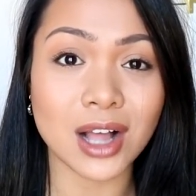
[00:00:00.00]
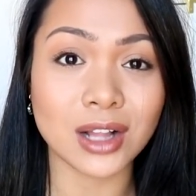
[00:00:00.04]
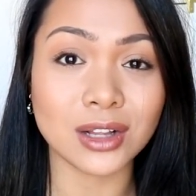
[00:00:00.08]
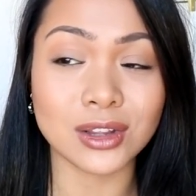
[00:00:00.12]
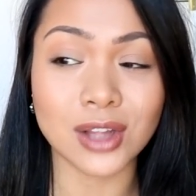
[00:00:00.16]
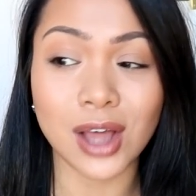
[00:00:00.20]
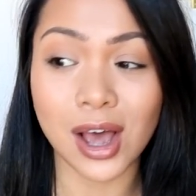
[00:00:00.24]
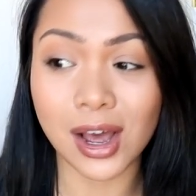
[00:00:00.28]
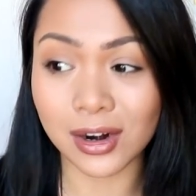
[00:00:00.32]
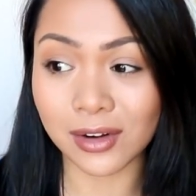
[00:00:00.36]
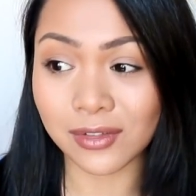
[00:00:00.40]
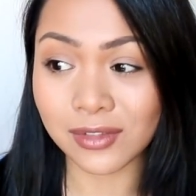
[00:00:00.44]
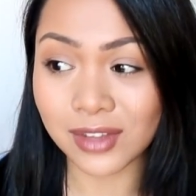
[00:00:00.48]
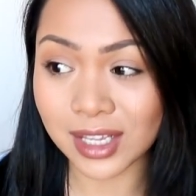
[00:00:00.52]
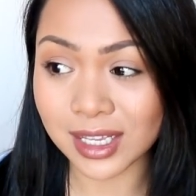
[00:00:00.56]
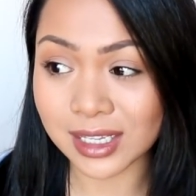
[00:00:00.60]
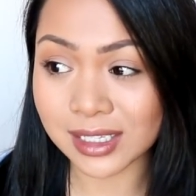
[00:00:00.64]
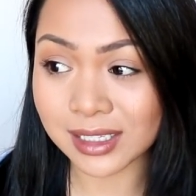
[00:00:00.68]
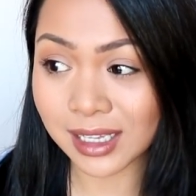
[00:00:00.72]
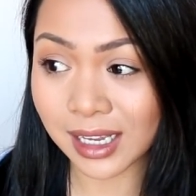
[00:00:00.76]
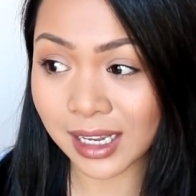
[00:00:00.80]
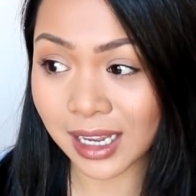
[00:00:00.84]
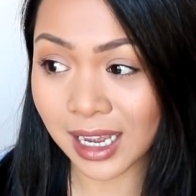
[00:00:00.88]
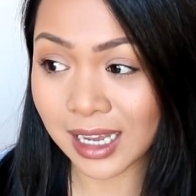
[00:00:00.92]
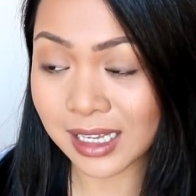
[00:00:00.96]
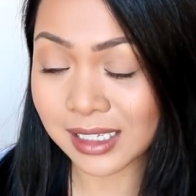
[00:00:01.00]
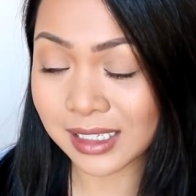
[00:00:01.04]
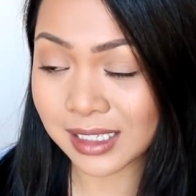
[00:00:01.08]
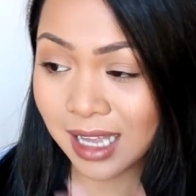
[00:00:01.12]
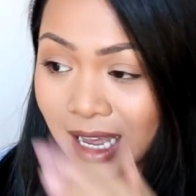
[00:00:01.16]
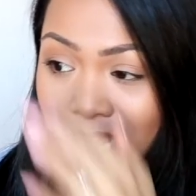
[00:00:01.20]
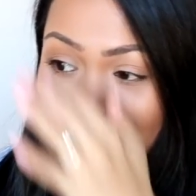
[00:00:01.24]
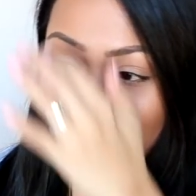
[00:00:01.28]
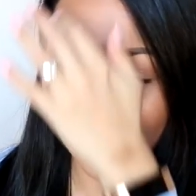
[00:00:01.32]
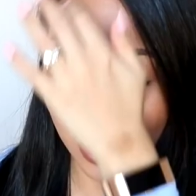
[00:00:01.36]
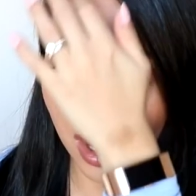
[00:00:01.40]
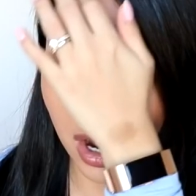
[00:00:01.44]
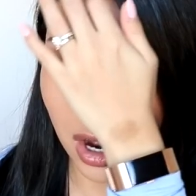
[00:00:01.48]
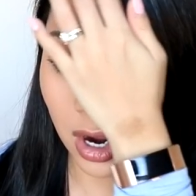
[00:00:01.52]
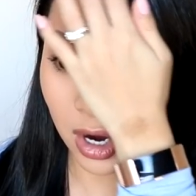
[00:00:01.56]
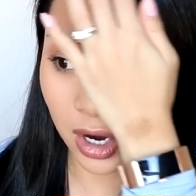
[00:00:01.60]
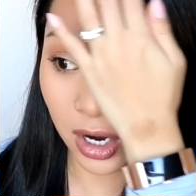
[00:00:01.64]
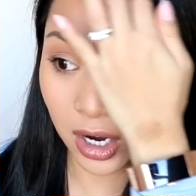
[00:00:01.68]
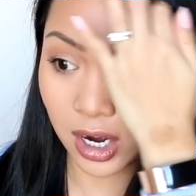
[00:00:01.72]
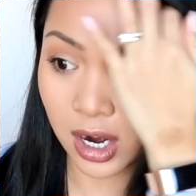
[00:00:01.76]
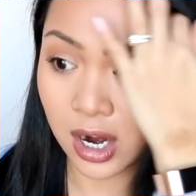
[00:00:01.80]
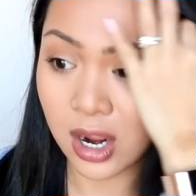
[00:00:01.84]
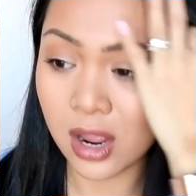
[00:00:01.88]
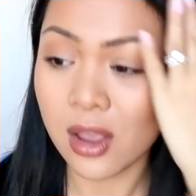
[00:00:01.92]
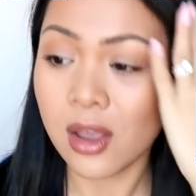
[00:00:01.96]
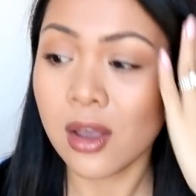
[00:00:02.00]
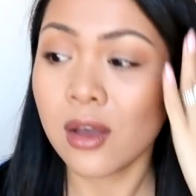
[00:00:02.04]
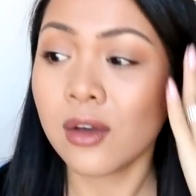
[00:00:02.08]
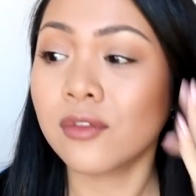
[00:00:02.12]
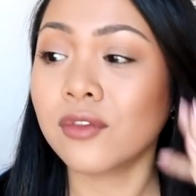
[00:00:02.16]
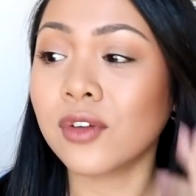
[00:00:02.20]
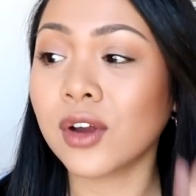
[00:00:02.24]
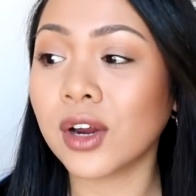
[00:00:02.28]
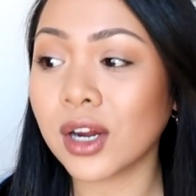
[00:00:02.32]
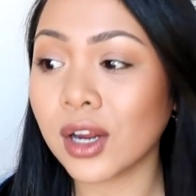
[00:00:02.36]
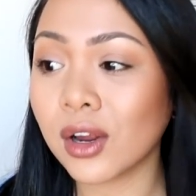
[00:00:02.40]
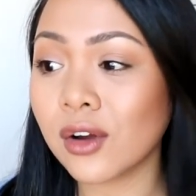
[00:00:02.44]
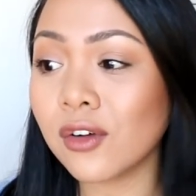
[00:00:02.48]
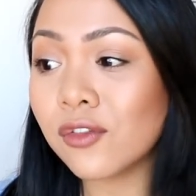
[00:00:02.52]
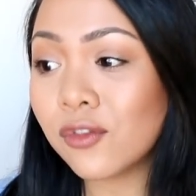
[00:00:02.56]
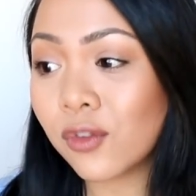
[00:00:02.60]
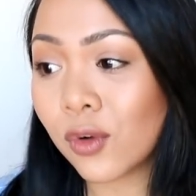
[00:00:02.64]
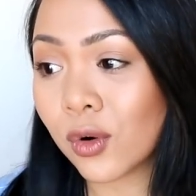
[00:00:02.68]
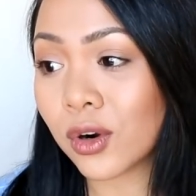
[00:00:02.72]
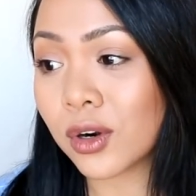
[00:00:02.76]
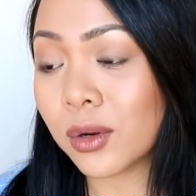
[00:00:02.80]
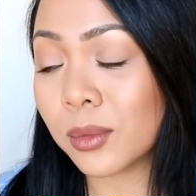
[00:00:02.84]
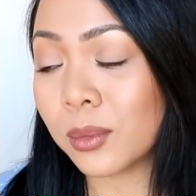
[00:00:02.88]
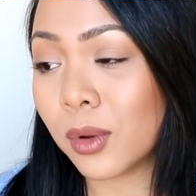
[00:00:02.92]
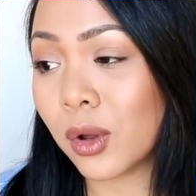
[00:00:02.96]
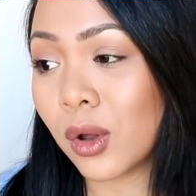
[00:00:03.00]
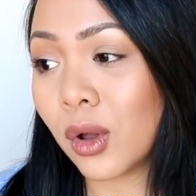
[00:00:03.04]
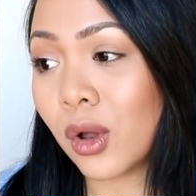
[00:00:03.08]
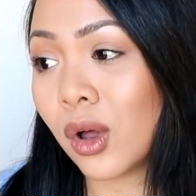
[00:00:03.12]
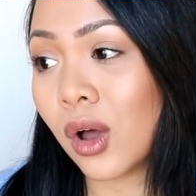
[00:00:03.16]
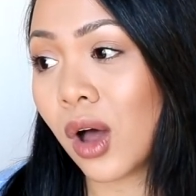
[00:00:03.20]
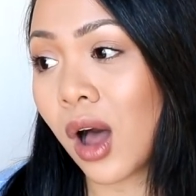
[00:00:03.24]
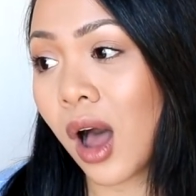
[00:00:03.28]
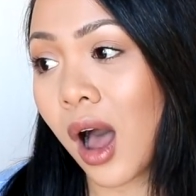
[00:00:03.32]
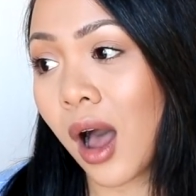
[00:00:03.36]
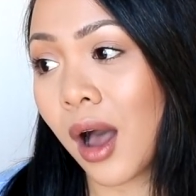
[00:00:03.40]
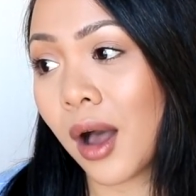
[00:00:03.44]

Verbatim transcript: A lot of these, like I said, are very affordable.